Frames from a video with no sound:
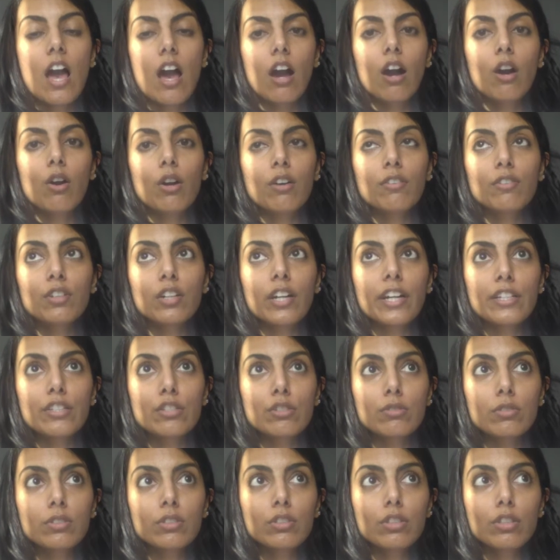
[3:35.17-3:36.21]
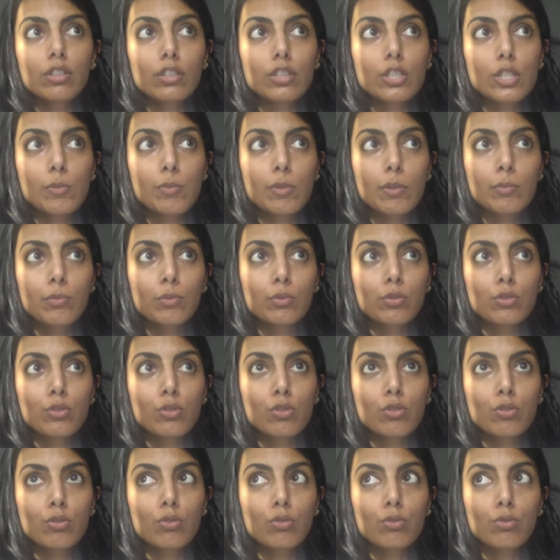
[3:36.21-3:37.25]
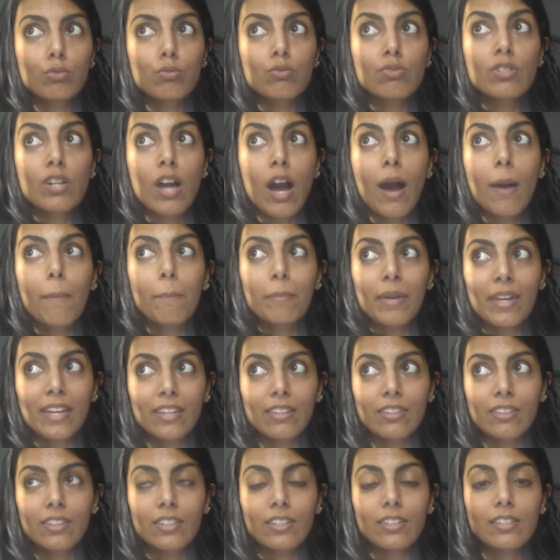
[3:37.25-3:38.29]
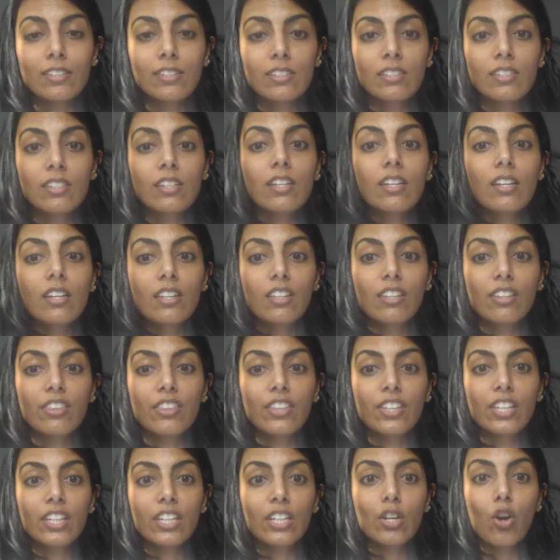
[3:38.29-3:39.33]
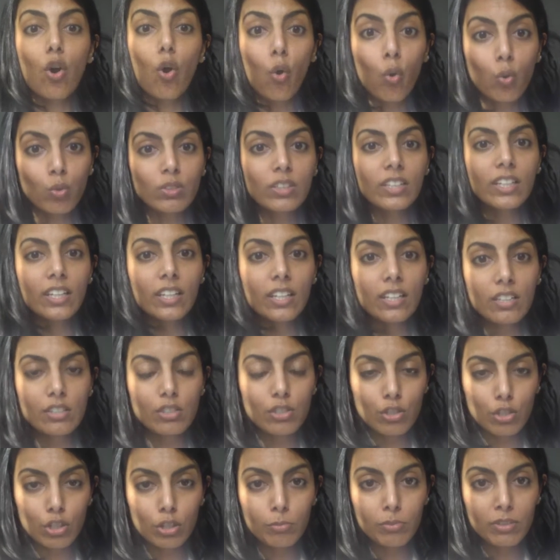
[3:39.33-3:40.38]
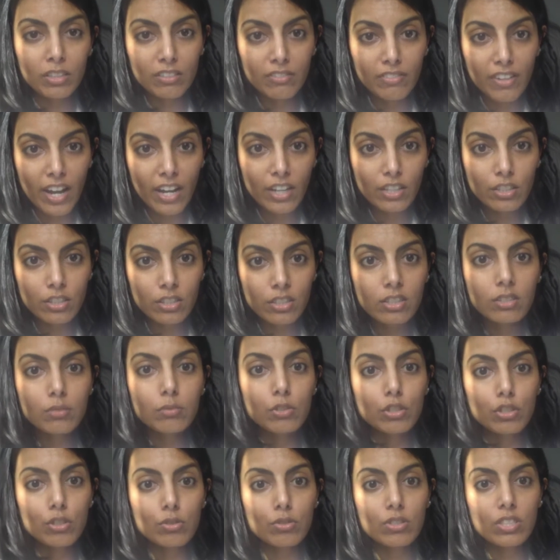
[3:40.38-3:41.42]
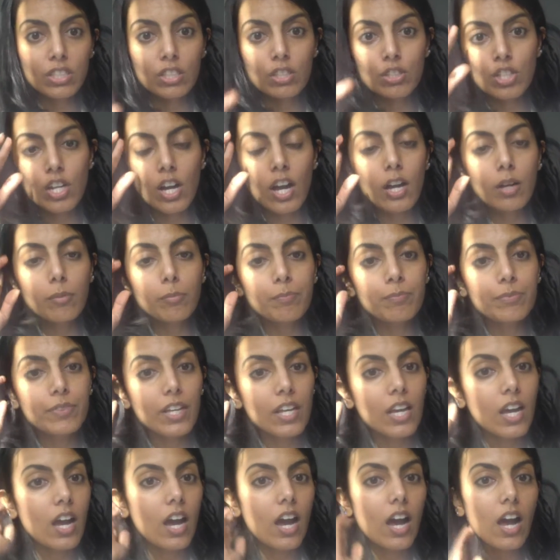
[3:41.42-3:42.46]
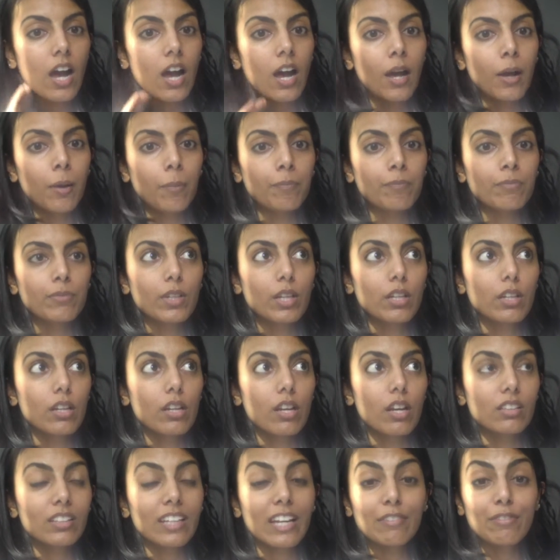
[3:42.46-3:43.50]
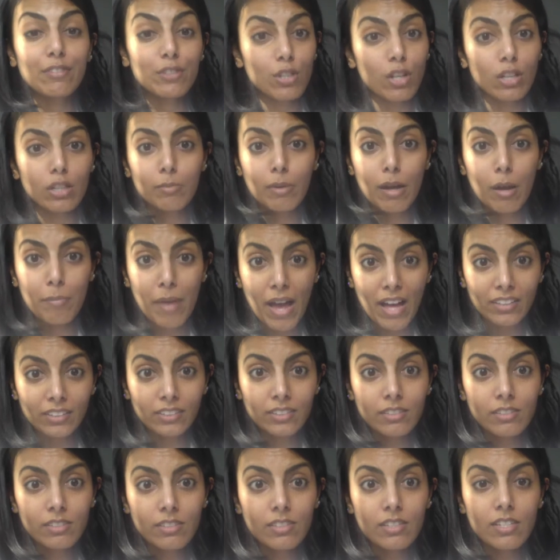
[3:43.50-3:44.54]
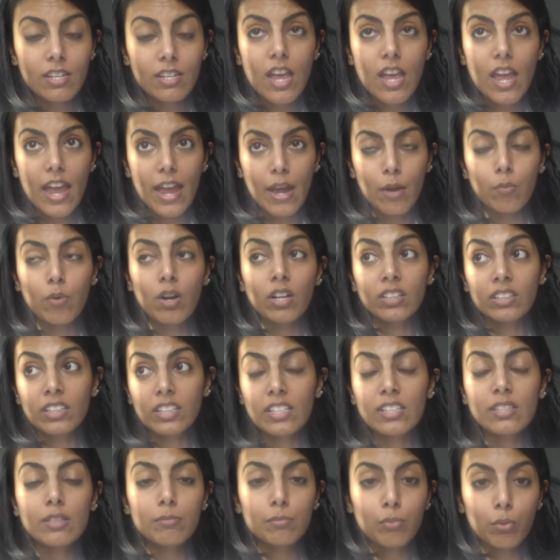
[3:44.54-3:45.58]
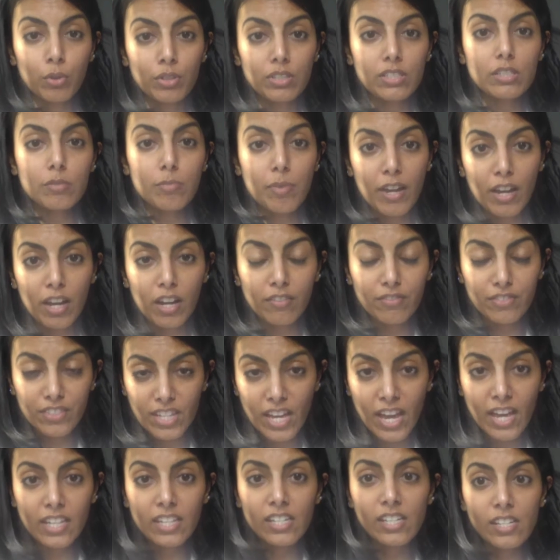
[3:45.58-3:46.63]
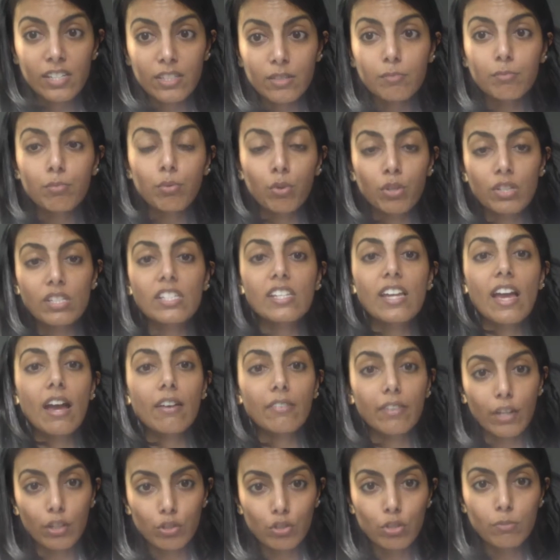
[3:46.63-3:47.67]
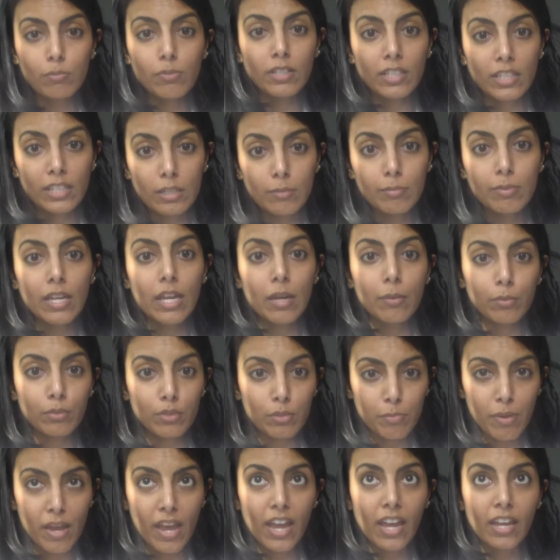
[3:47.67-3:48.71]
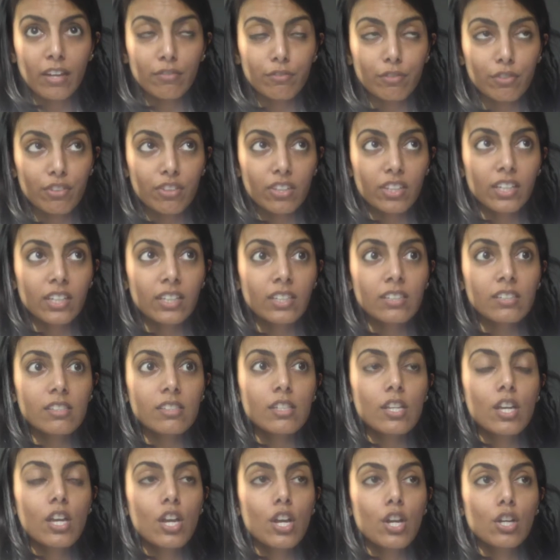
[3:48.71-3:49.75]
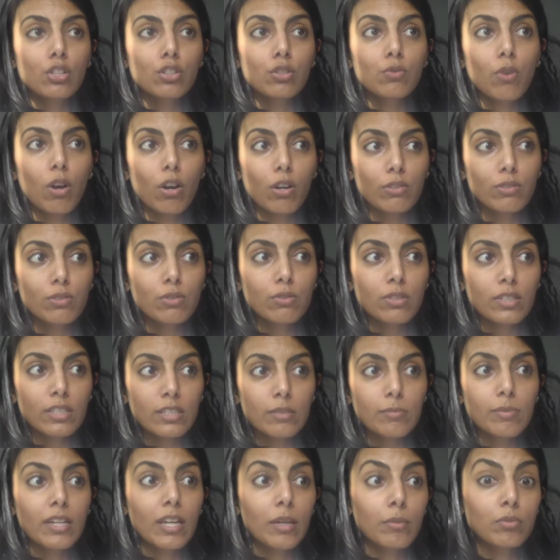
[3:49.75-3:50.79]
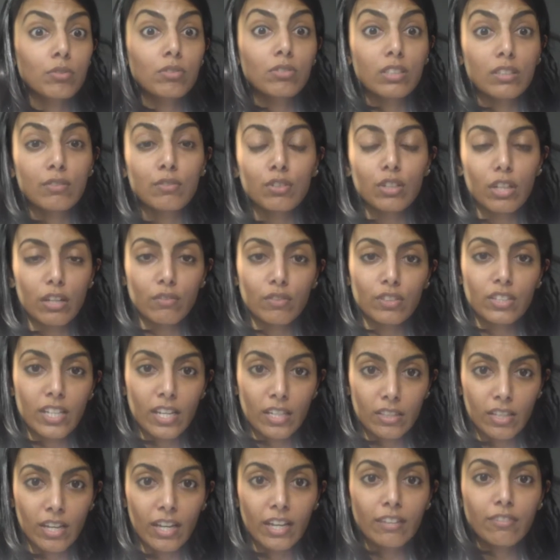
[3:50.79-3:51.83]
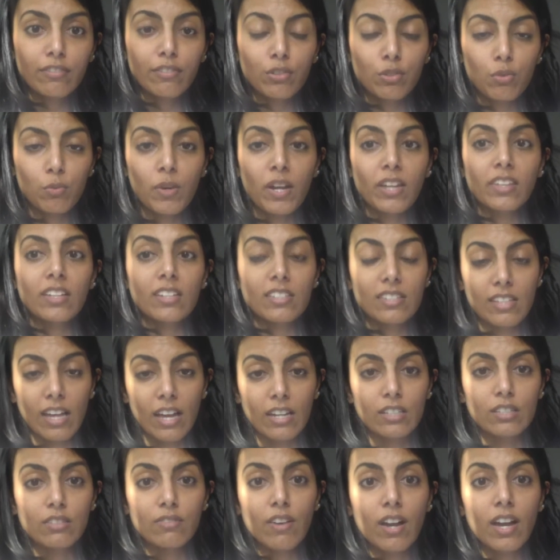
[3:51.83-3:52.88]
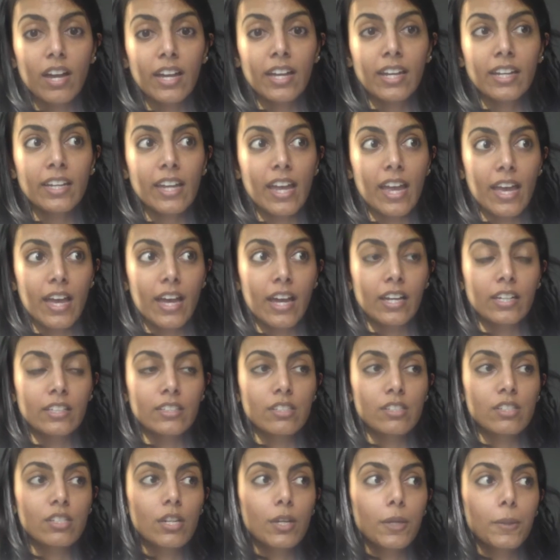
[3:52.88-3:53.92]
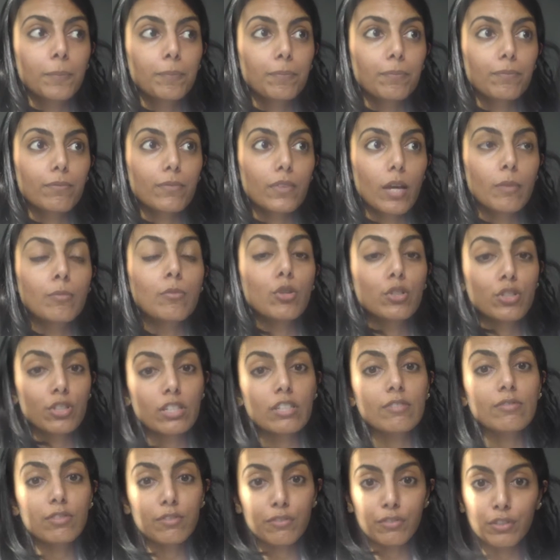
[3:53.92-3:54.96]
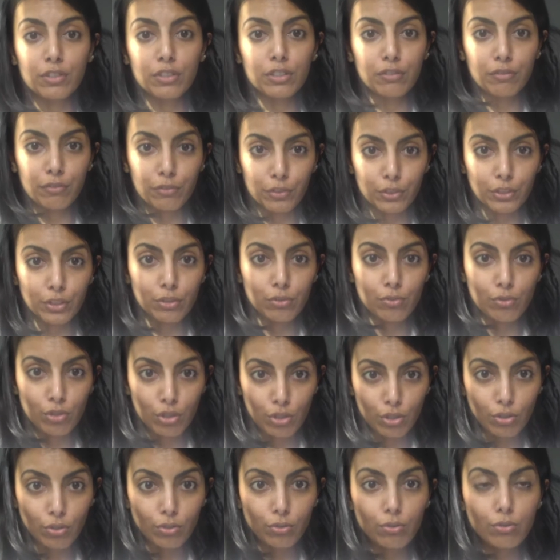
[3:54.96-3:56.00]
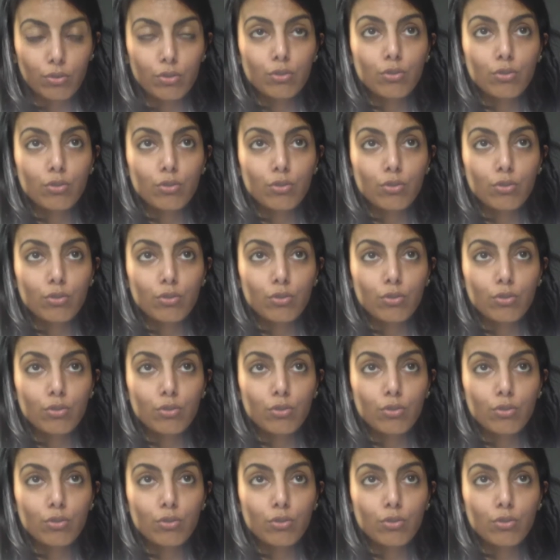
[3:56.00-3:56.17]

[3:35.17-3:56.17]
However, I do encourage people to not make this the only determining factor when choosing a job. Life is all about balance. And while it is important to pay off debt, it is important to have extra money to be able to pay for things. You also need to be able to live your everyday life in a way that's satisfying and emotionally fulfilling for you too.